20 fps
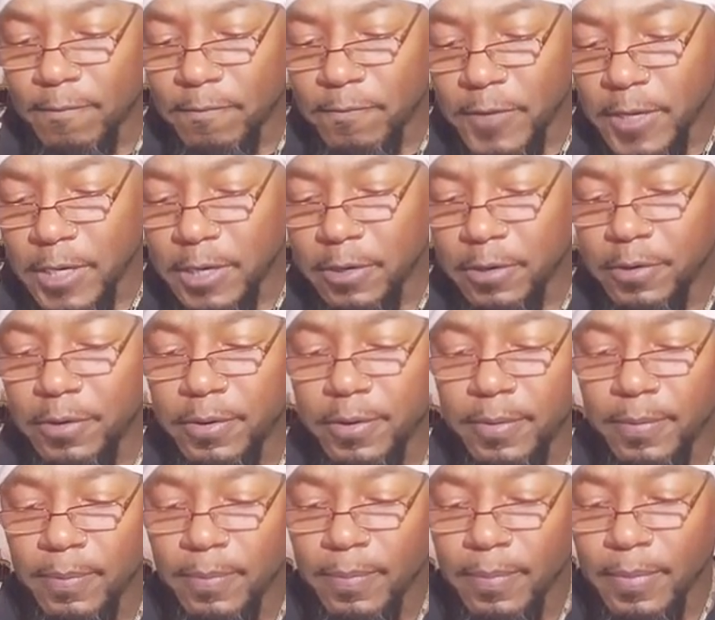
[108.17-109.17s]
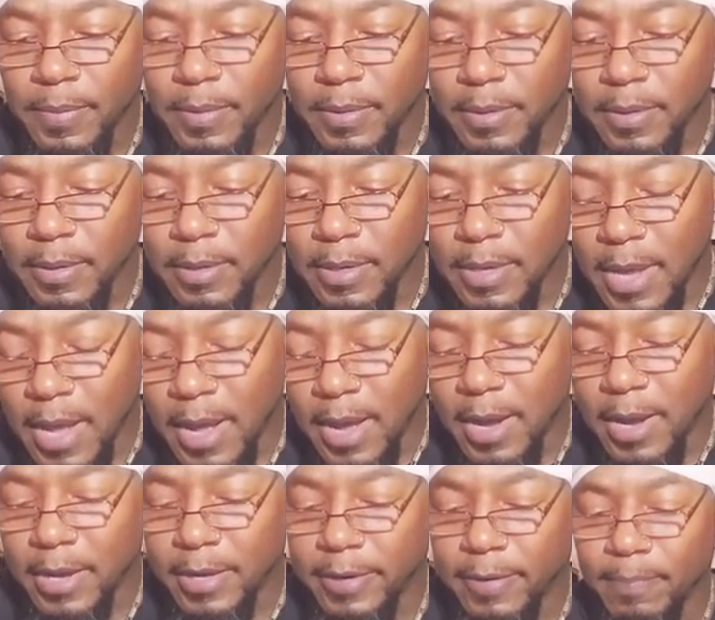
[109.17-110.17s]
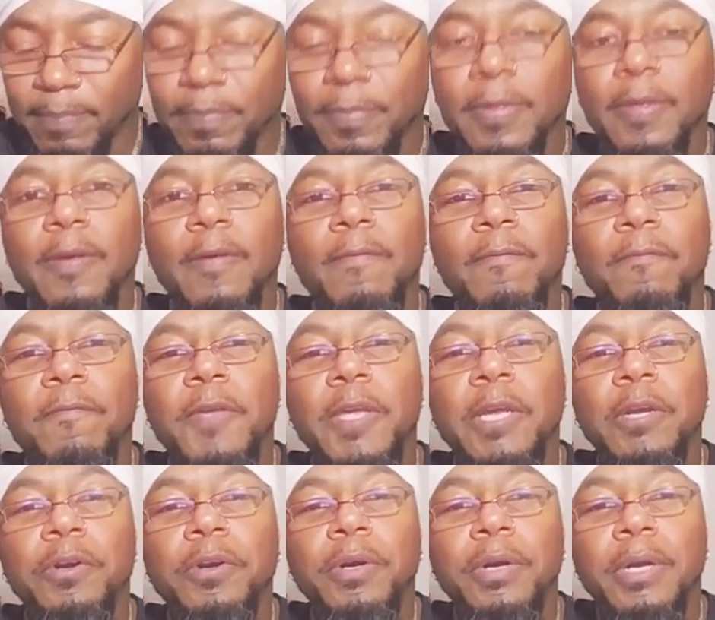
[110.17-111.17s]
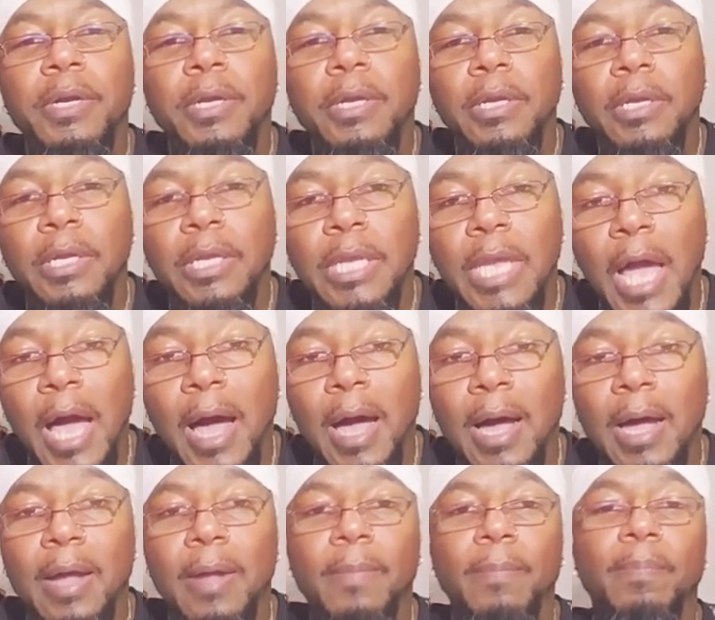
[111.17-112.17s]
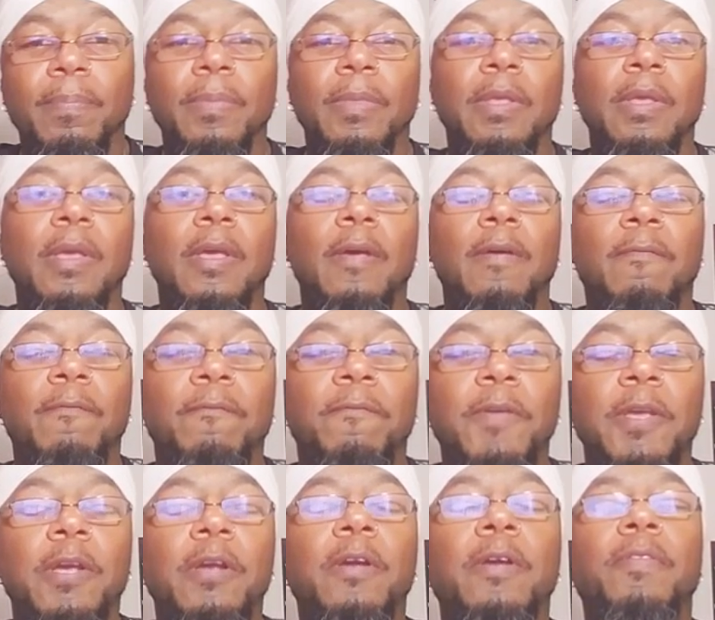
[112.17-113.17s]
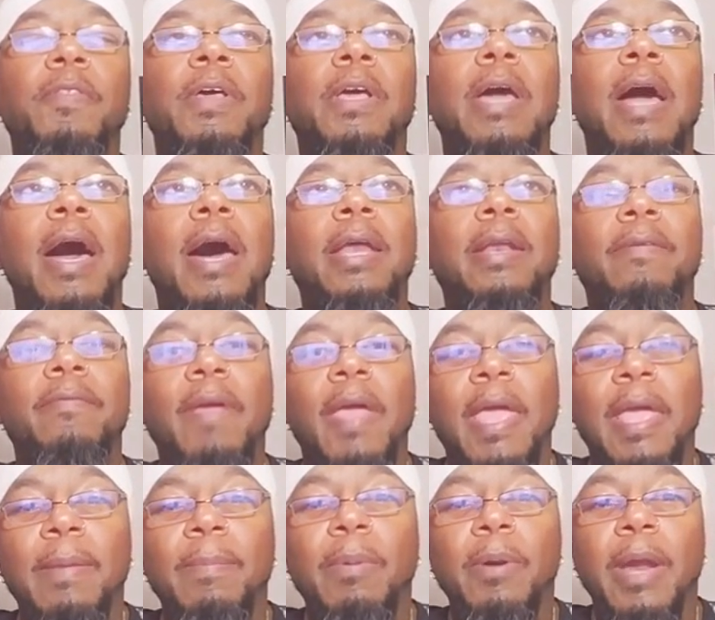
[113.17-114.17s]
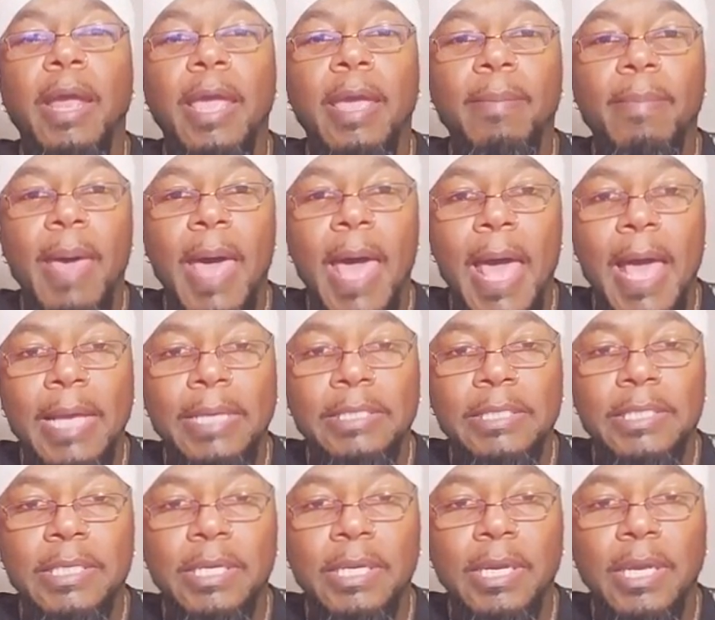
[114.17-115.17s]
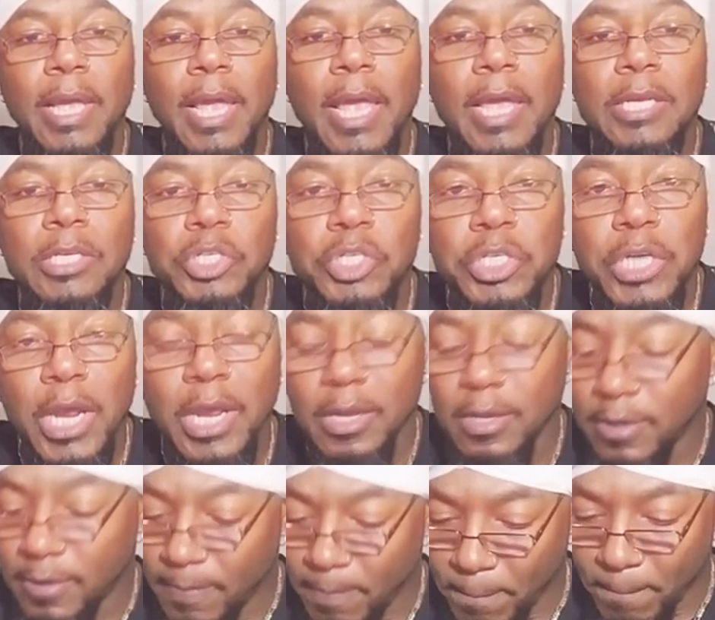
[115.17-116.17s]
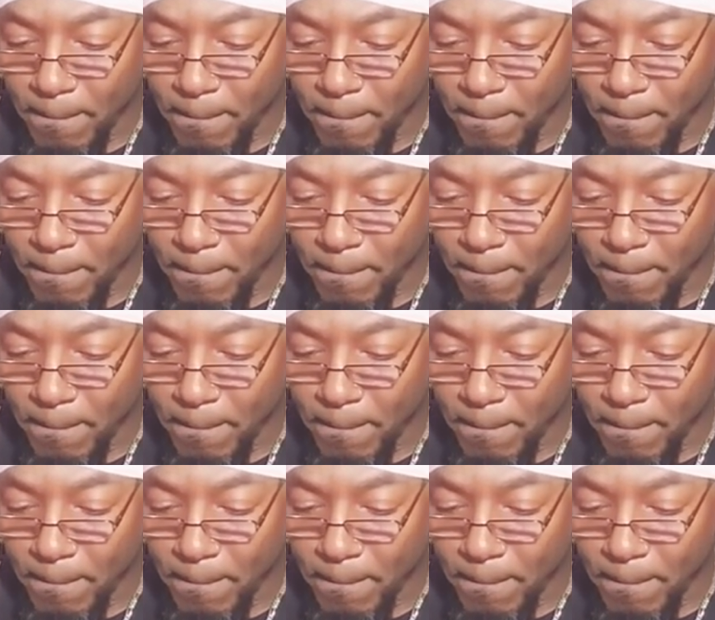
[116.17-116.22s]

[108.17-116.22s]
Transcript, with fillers: Fear God. Fear Yah Fear the God of Abraham, Isaac, and Jacob.